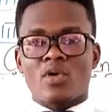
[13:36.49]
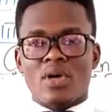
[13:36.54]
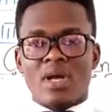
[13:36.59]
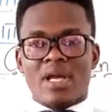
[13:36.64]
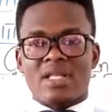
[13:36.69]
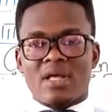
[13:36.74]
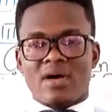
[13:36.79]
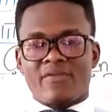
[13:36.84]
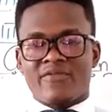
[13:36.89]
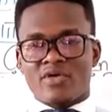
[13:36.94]

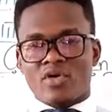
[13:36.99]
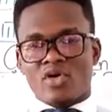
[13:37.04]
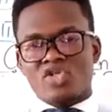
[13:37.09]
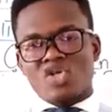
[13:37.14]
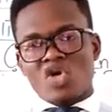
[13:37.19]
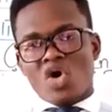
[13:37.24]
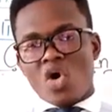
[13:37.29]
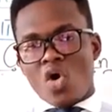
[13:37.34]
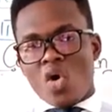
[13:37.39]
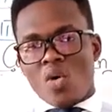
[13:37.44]
in our various
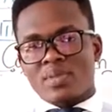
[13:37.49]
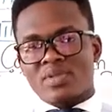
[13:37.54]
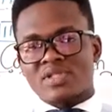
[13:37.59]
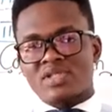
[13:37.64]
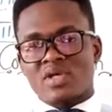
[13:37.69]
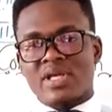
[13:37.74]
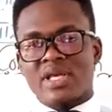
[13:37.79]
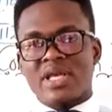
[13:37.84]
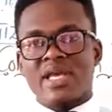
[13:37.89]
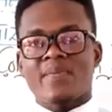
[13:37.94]
homes.
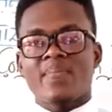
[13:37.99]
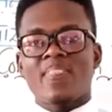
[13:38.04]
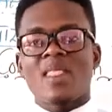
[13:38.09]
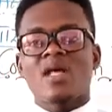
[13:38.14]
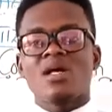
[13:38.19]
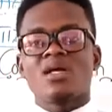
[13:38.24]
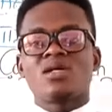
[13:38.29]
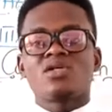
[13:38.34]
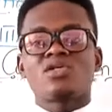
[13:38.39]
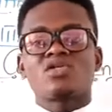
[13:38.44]
Okay,
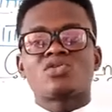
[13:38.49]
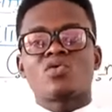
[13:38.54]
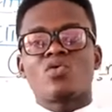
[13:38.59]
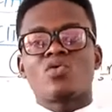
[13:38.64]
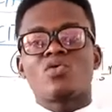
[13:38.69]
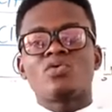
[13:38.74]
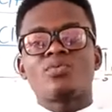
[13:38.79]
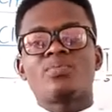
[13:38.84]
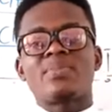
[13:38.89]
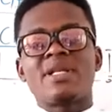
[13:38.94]

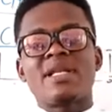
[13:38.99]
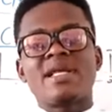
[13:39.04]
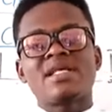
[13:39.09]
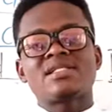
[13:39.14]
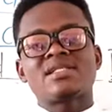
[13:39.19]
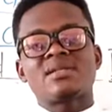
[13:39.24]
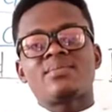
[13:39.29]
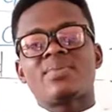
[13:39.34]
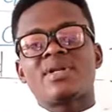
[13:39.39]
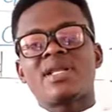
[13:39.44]
so please
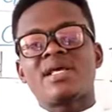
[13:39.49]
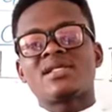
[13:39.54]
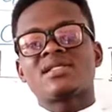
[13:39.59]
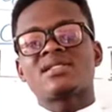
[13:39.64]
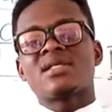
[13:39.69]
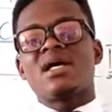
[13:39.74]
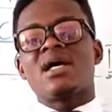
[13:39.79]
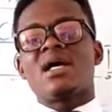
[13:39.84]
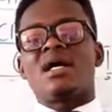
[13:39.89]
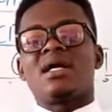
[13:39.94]
and
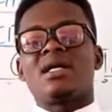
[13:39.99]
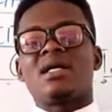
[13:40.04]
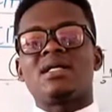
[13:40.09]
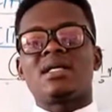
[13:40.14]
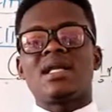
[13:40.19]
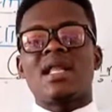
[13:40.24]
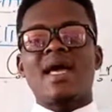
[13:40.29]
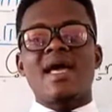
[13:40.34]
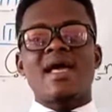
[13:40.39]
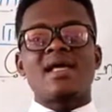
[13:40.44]
please,
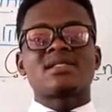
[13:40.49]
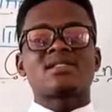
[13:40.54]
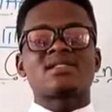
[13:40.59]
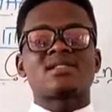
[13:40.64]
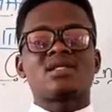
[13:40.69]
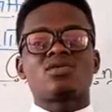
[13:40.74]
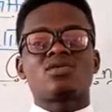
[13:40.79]
let's